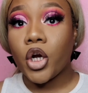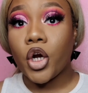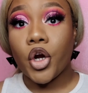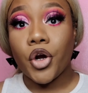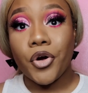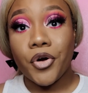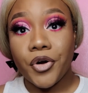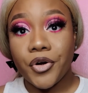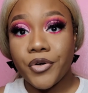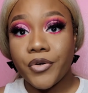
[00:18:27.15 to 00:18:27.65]

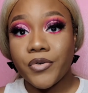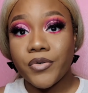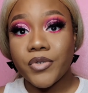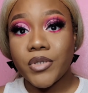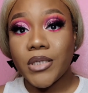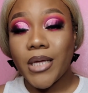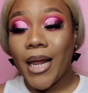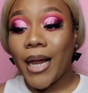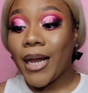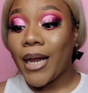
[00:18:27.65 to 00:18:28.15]

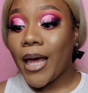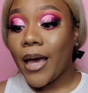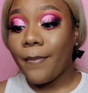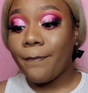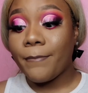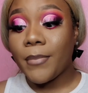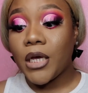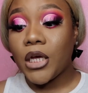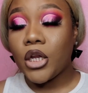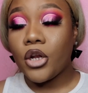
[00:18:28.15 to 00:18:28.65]
girls, let
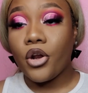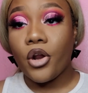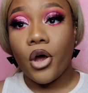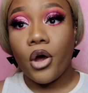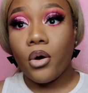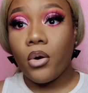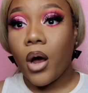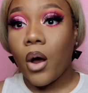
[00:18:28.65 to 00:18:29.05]
me know.